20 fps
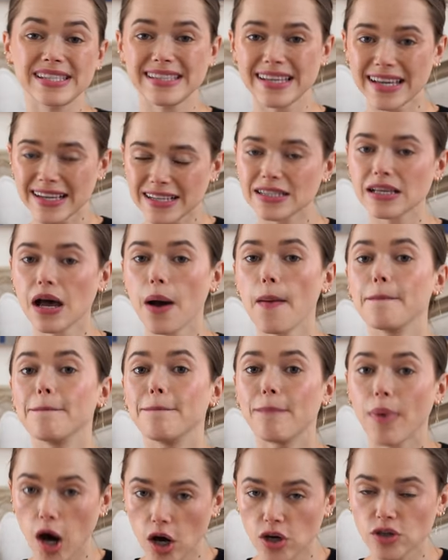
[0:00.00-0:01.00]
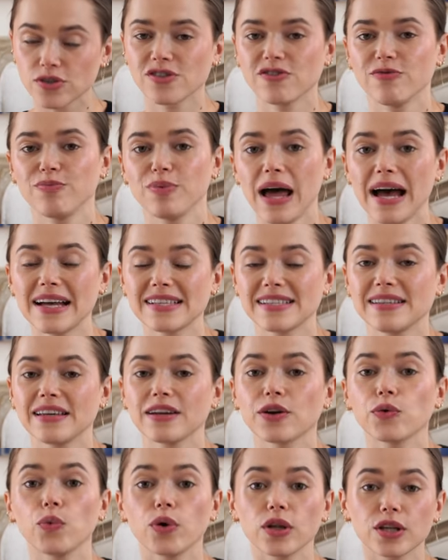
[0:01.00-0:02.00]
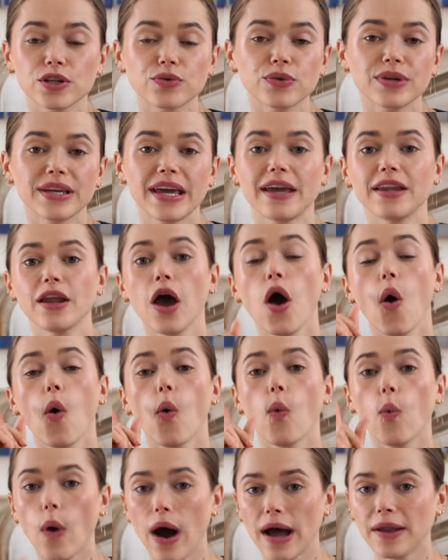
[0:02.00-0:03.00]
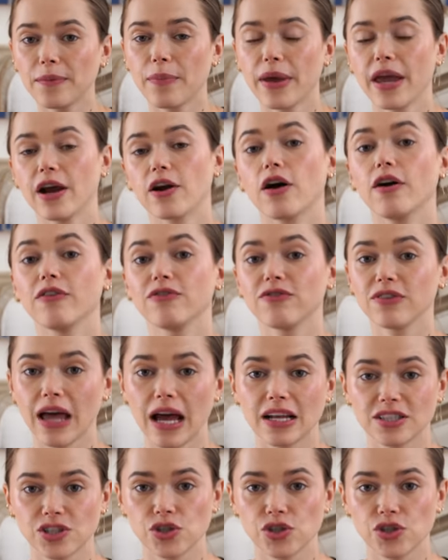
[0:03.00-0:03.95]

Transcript: six bottles of plastic will create one pair of flat